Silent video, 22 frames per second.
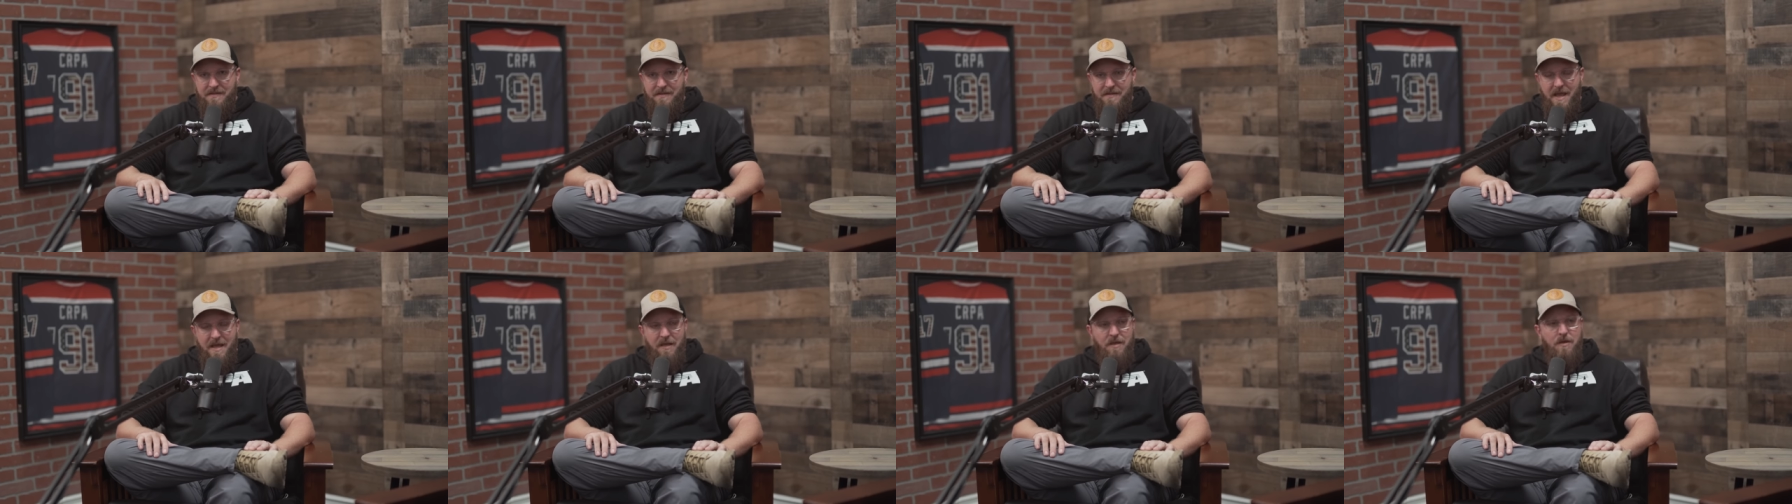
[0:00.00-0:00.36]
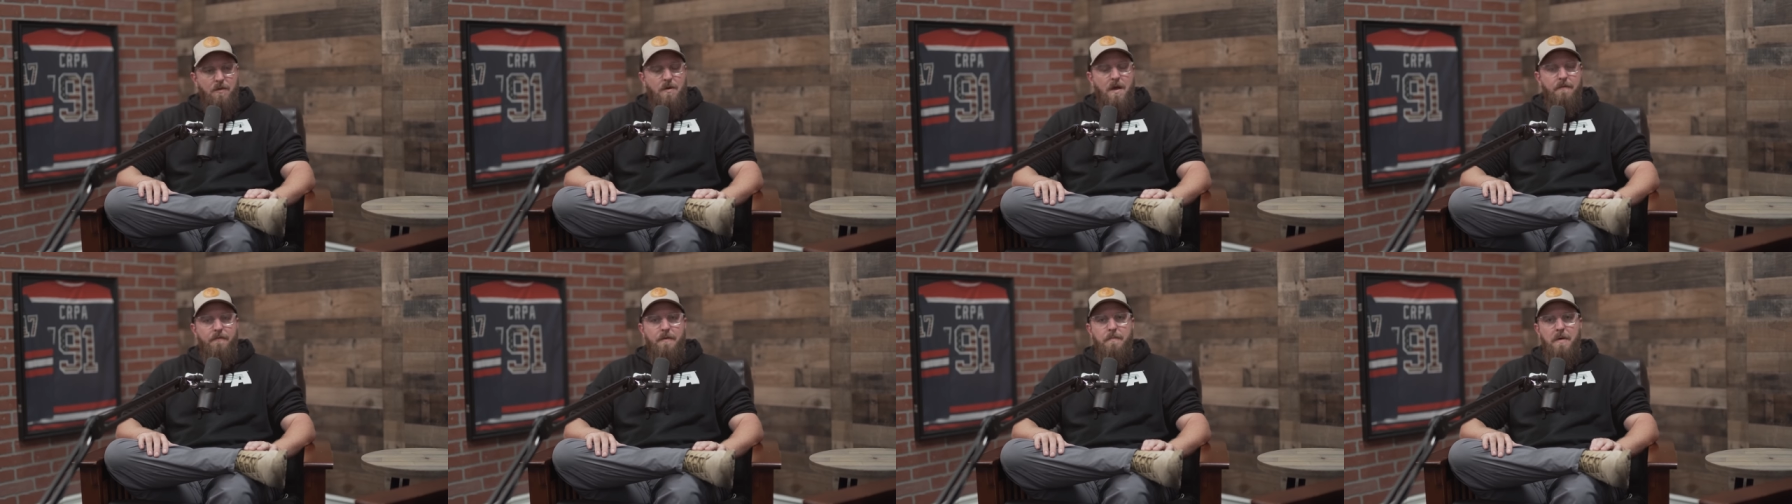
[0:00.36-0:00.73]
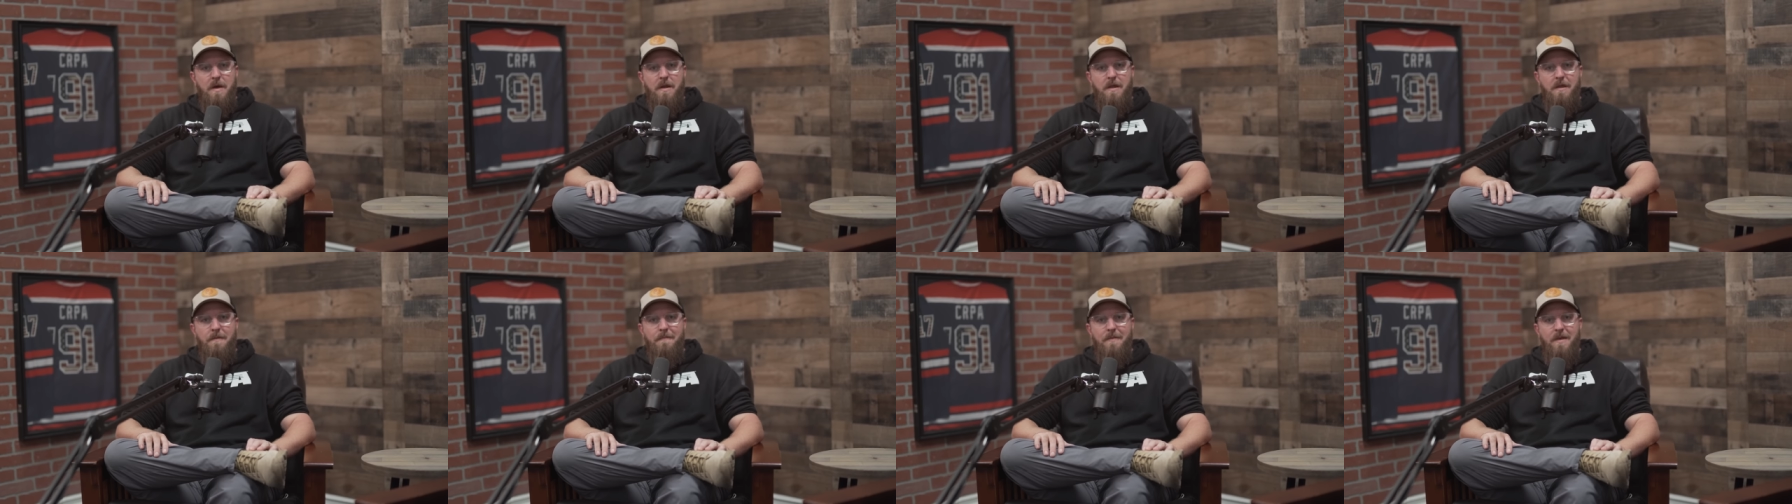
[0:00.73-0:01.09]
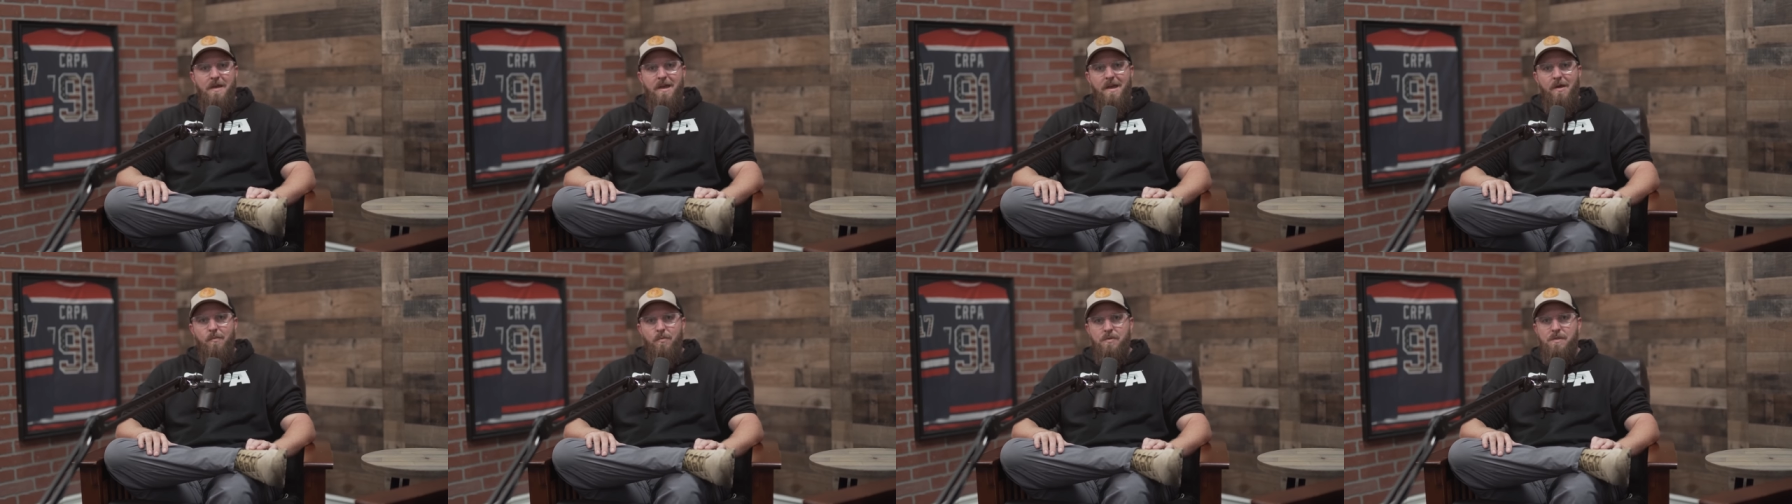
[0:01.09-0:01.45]
thank you everybody
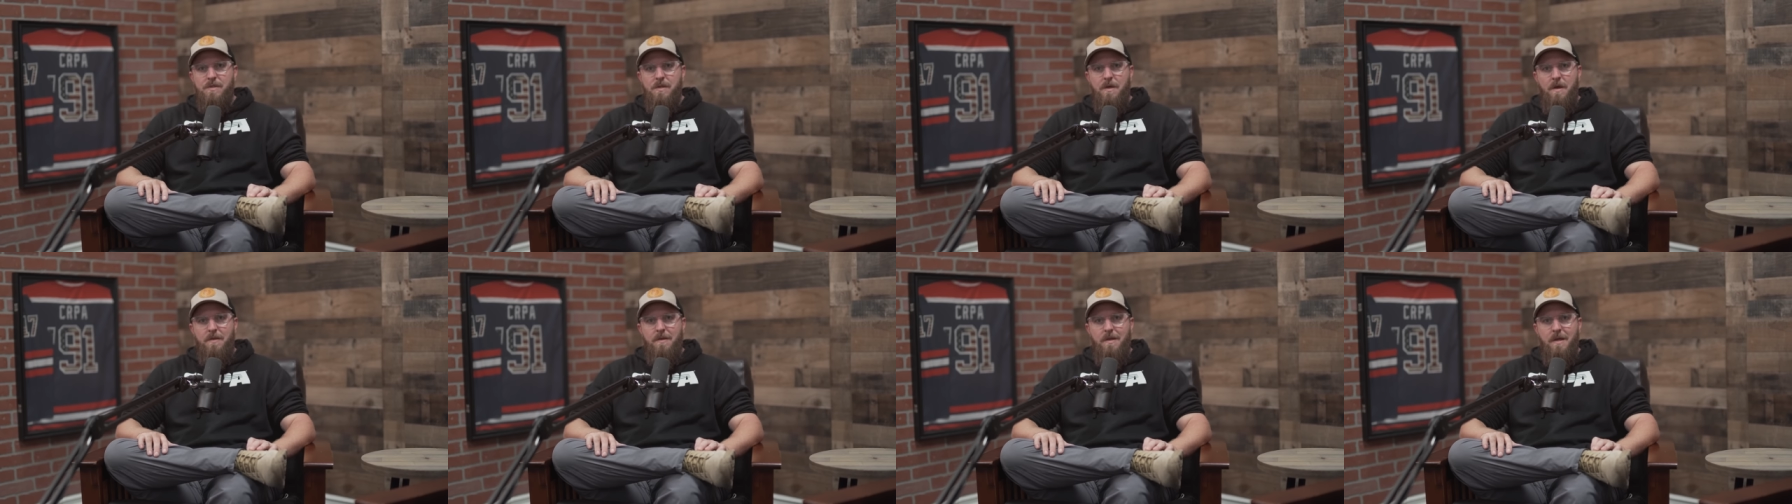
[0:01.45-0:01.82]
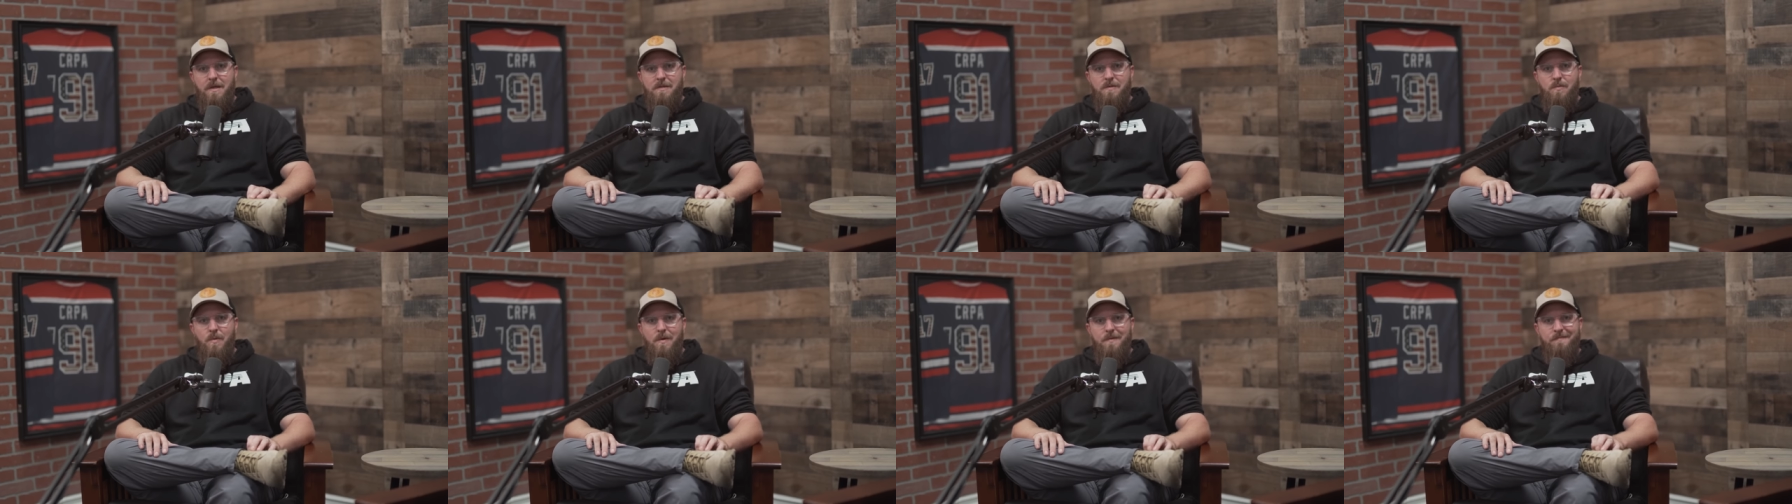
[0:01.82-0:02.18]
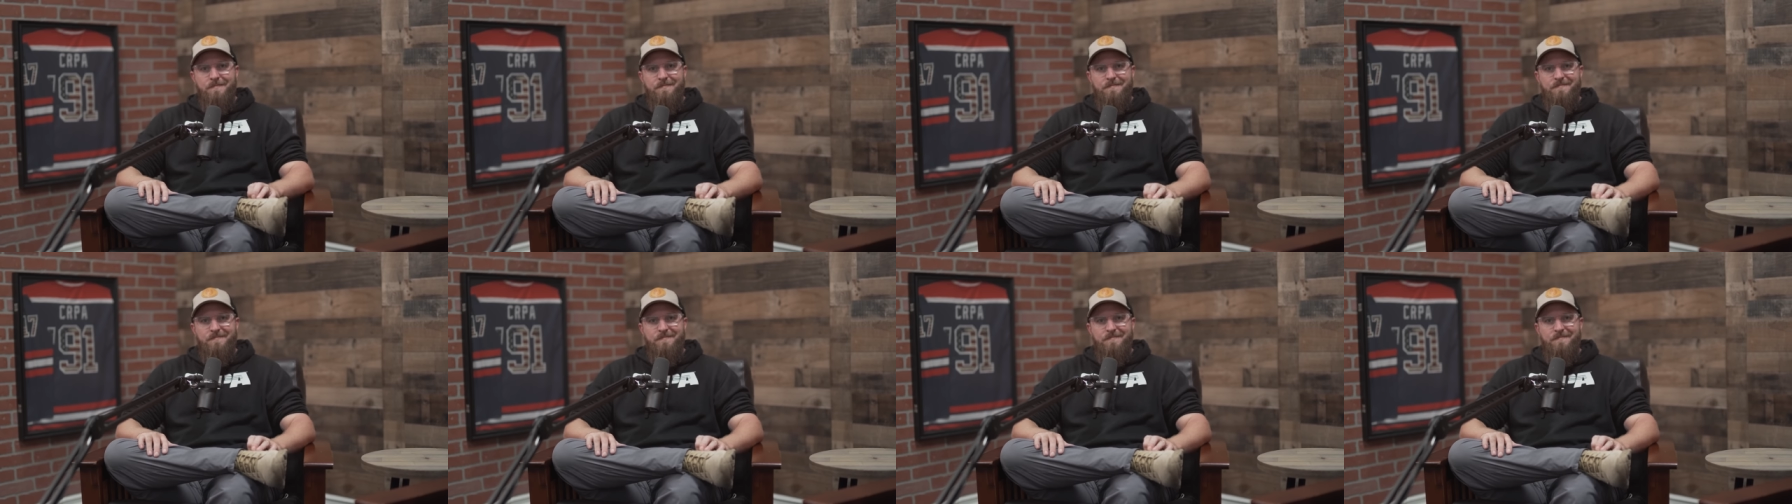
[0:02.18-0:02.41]
and we'll see you on the next one